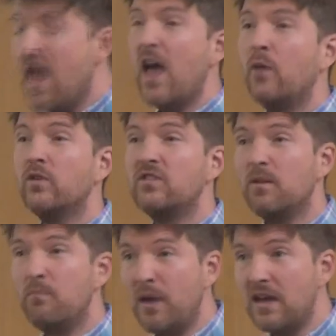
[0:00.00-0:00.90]
and was the
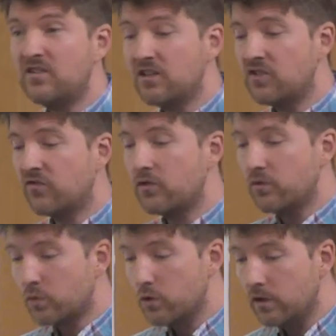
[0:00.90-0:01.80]
basis for the
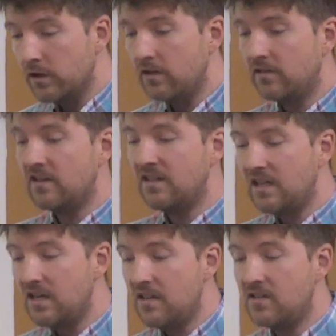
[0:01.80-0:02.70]
ruling to
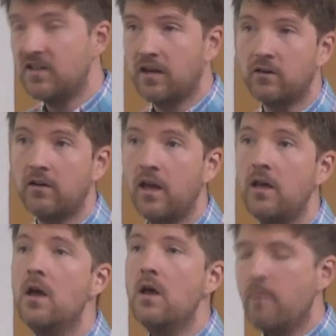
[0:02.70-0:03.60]
desegregate
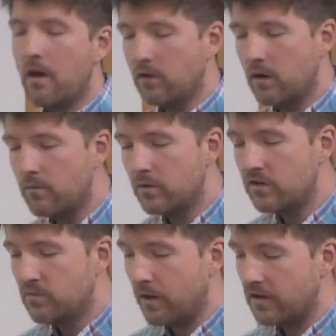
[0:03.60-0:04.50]

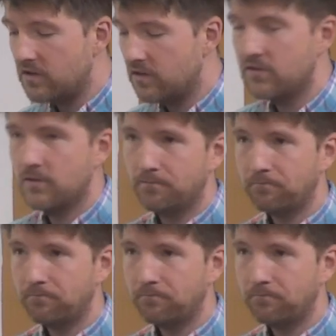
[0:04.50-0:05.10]
Montgomery's buses.